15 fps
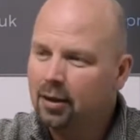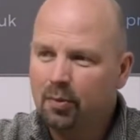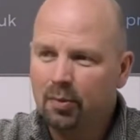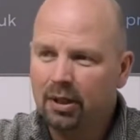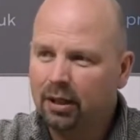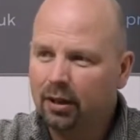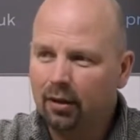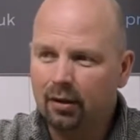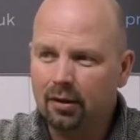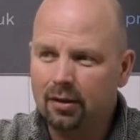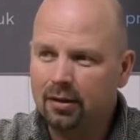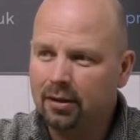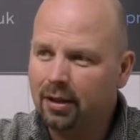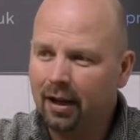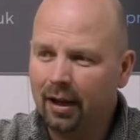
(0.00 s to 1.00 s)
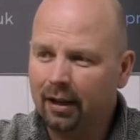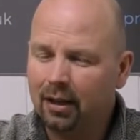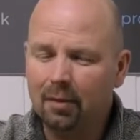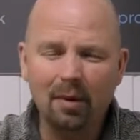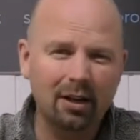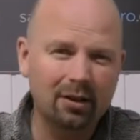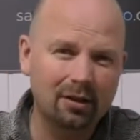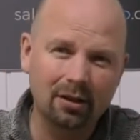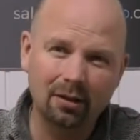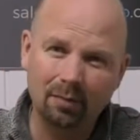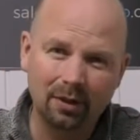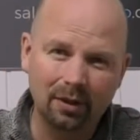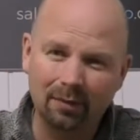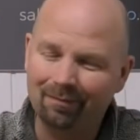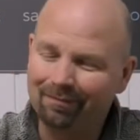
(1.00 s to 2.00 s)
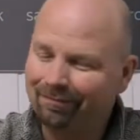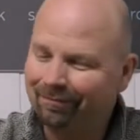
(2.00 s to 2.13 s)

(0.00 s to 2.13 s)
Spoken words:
because I can imagine there'd be